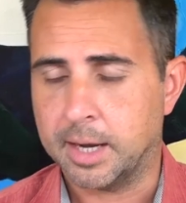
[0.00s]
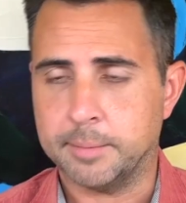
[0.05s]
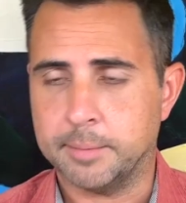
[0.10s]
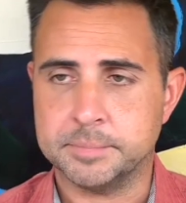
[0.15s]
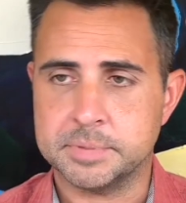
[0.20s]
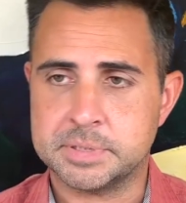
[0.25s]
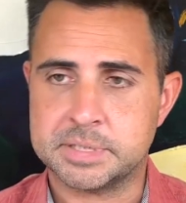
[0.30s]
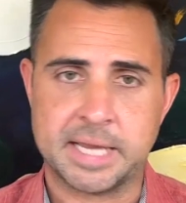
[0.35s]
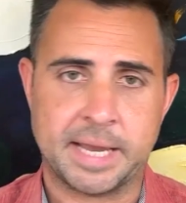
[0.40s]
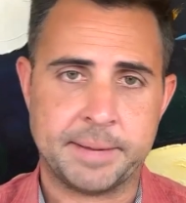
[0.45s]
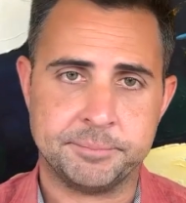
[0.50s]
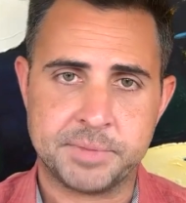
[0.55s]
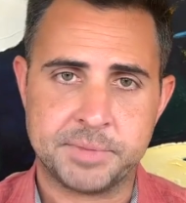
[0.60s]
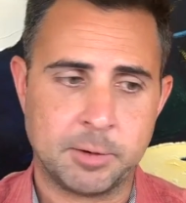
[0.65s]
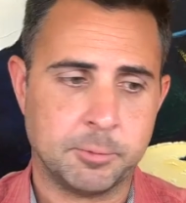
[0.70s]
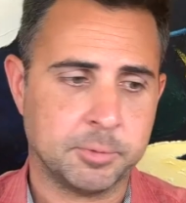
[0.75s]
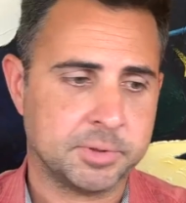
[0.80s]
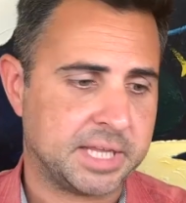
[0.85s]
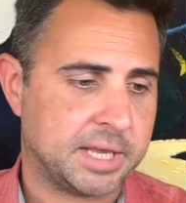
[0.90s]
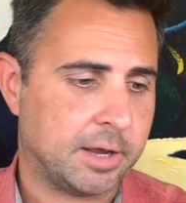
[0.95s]
Same
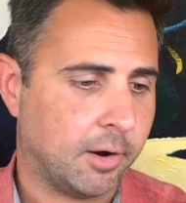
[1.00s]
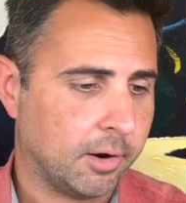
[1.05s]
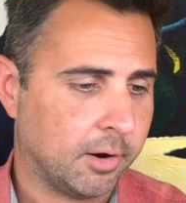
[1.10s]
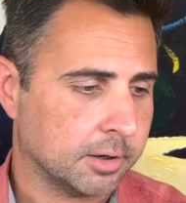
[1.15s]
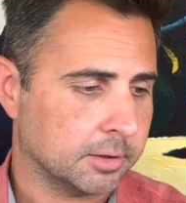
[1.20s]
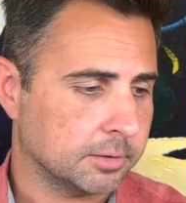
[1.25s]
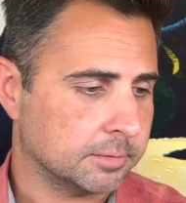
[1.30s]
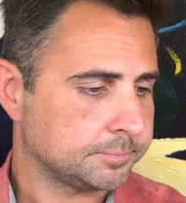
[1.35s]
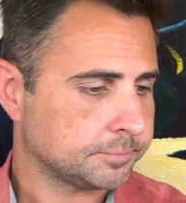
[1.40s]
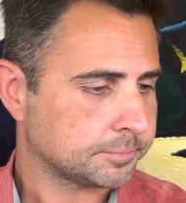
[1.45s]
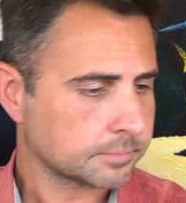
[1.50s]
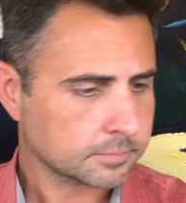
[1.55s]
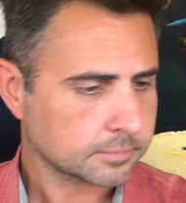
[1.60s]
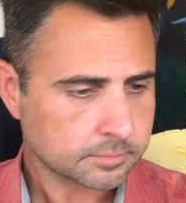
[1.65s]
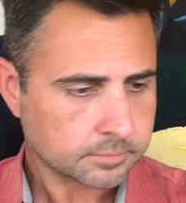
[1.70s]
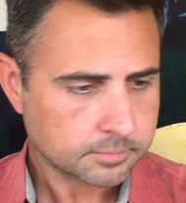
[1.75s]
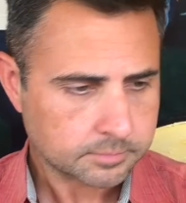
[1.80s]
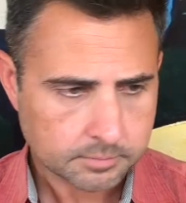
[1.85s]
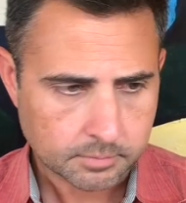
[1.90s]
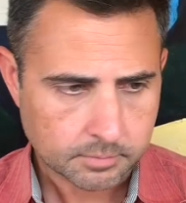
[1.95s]
thing with the art.
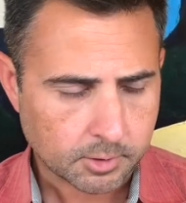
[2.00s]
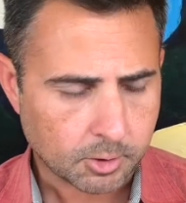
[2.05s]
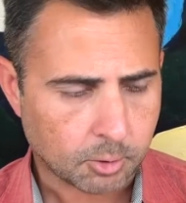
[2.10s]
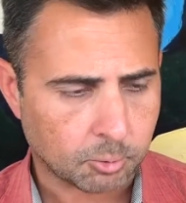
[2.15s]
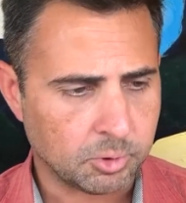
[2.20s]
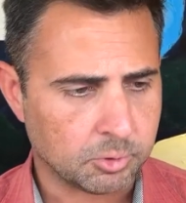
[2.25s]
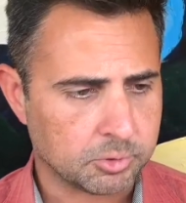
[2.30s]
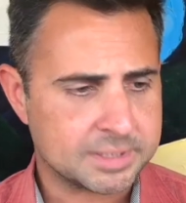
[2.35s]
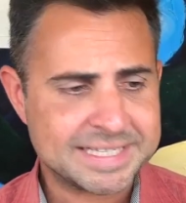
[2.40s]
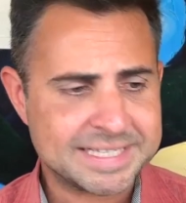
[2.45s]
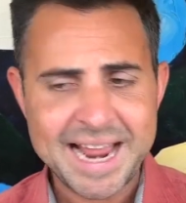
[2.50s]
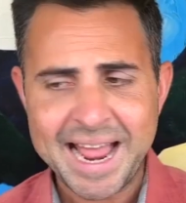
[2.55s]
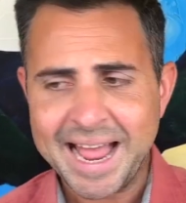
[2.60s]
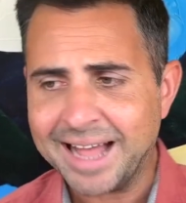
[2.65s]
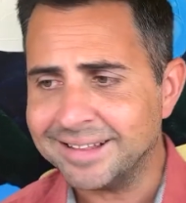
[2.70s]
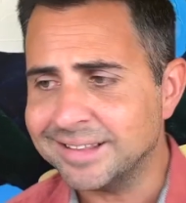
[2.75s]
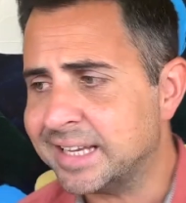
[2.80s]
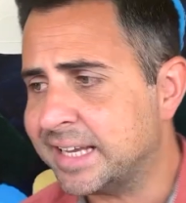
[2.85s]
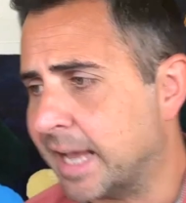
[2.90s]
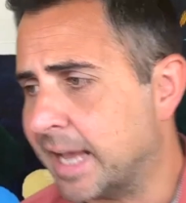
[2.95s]
We were
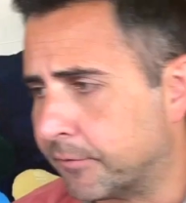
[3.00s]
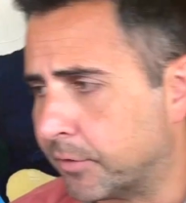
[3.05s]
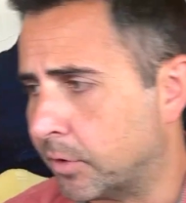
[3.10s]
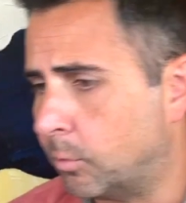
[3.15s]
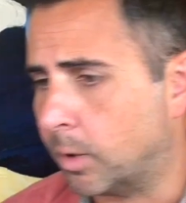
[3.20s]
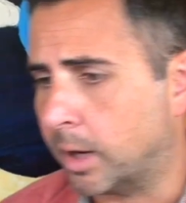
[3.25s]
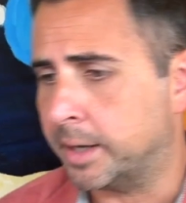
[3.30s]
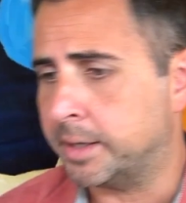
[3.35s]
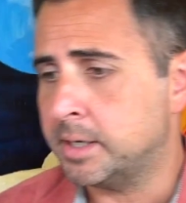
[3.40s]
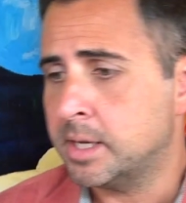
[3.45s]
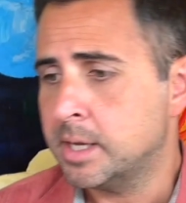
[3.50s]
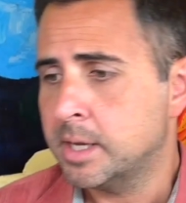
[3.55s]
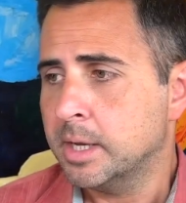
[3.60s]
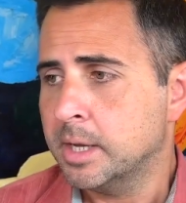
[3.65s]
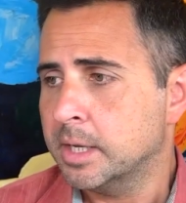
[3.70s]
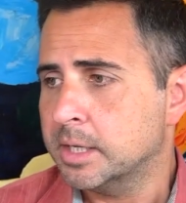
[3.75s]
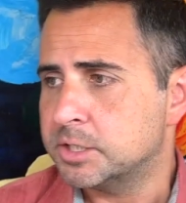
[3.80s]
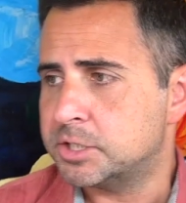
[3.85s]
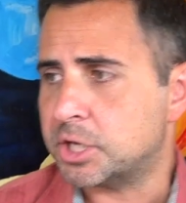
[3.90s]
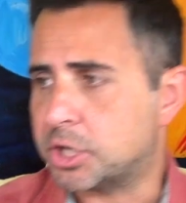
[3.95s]
telling everyone
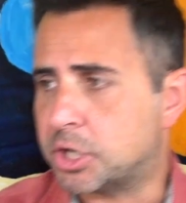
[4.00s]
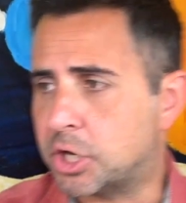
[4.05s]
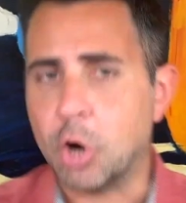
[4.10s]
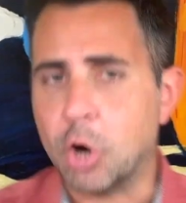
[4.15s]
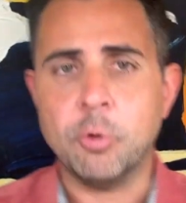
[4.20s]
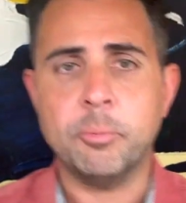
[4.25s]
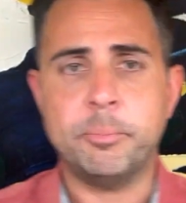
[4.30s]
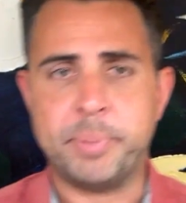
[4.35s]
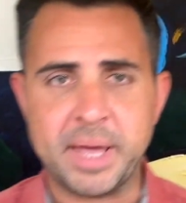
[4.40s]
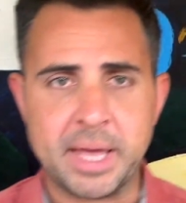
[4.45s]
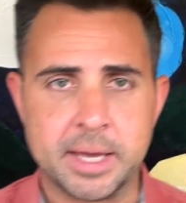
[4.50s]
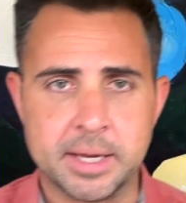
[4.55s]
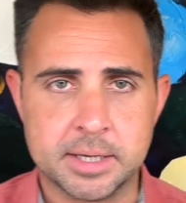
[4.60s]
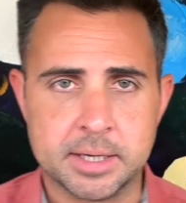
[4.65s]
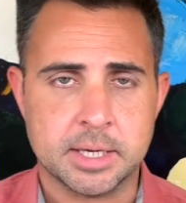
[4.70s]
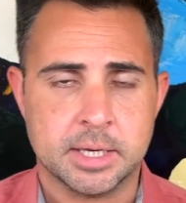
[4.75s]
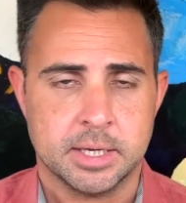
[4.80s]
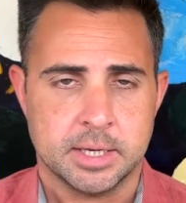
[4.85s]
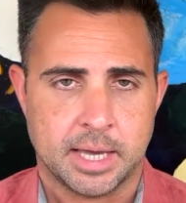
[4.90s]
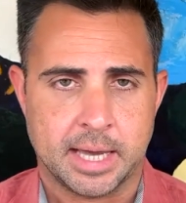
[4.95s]
to go big
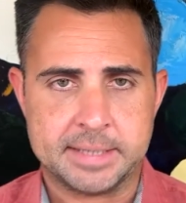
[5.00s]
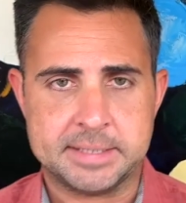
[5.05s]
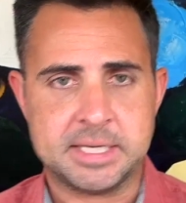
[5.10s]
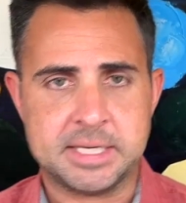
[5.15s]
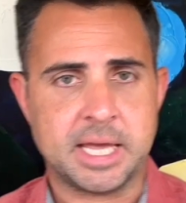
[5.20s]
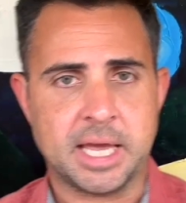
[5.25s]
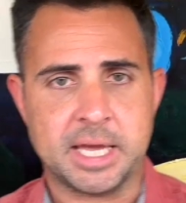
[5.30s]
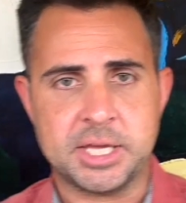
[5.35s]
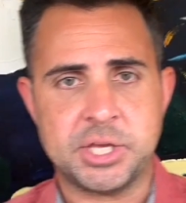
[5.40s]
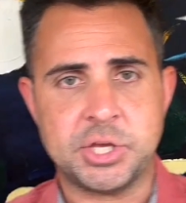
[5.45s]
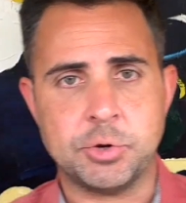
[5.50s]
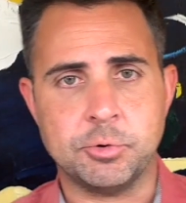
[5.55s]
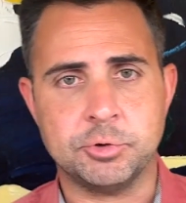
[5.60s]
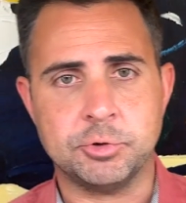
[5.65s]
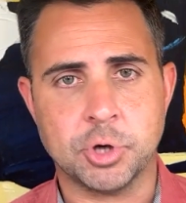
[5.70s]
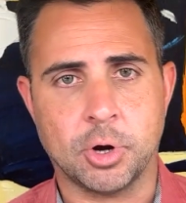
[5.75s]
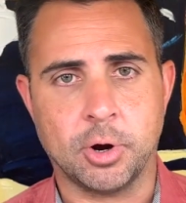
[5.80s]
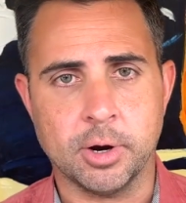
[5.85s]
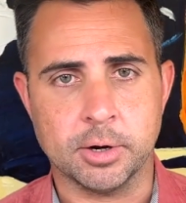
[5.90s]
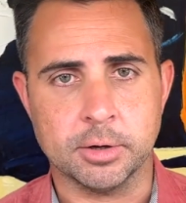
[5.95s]
and to get huge
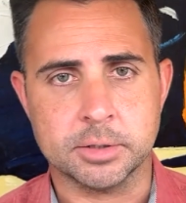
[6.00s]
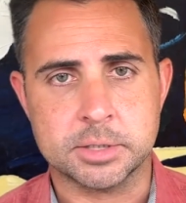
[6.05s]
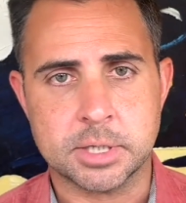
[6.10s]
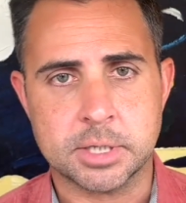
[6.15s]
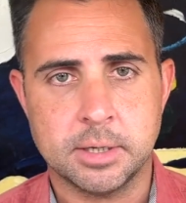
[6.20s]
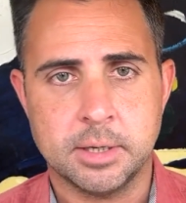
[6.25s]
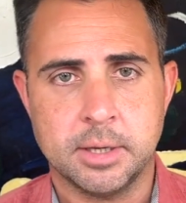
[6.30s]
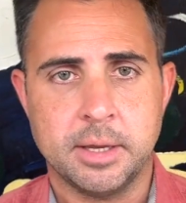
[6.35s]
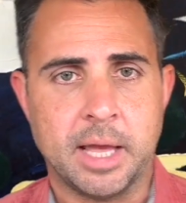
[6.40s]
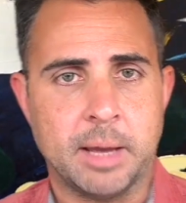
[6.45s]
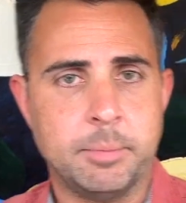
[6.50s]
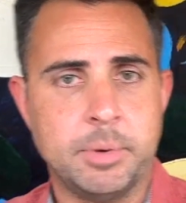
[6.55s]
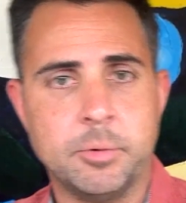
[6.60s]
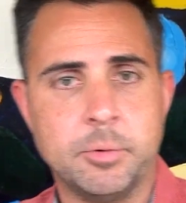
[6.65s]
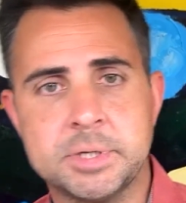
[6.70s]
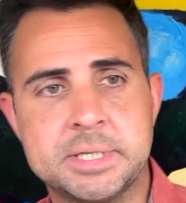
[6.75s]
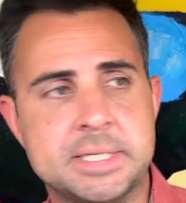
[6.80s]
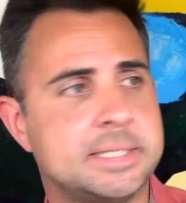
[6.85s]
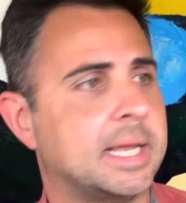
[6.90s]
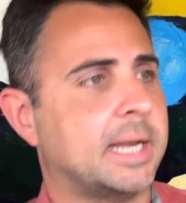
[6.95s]
art, and we were
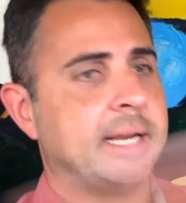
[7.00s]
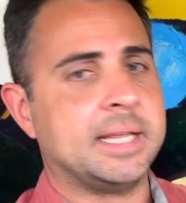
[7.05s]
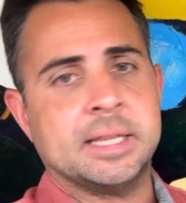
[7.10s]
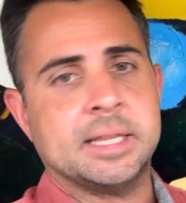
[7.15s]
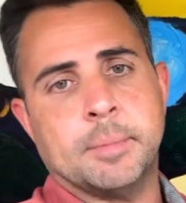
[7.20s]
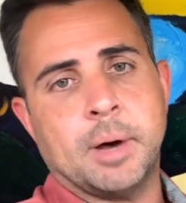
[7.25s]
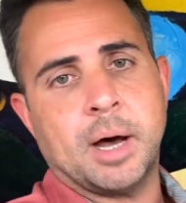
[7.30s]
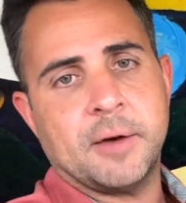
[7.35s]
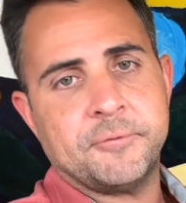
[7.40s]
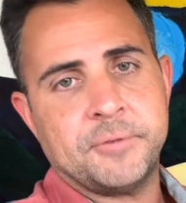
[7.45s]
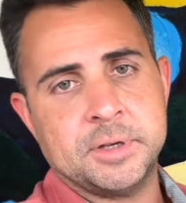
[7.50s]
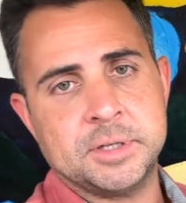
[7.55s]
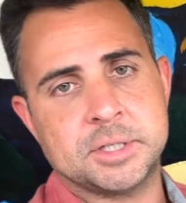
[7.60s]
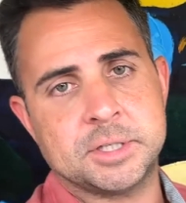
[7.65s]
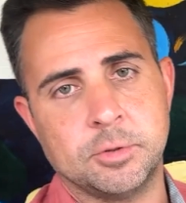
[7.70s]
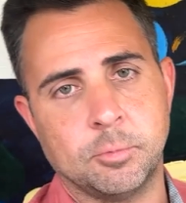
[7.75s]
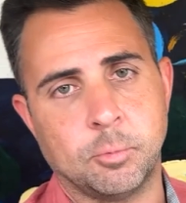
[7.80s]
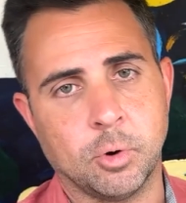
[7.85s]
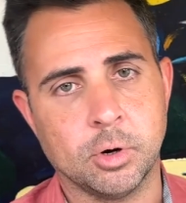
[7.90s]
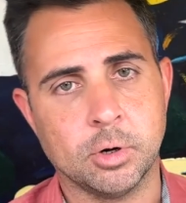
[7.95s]
sending them off into
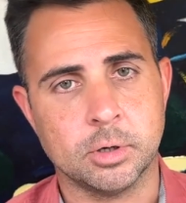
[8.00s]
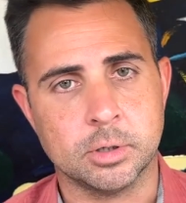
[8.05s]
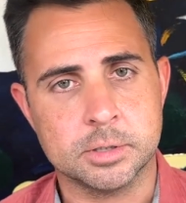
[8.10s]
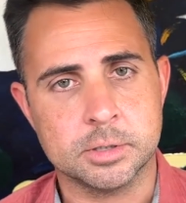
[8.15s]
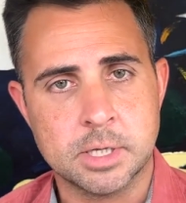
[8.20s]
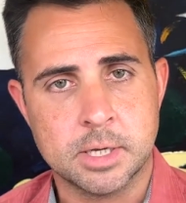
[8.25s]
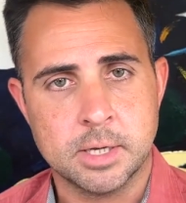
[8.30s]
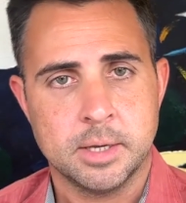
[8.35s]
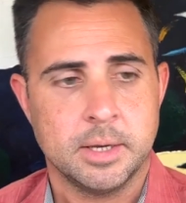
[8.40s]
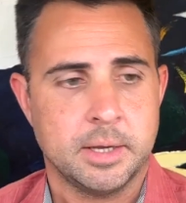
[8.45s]
the world.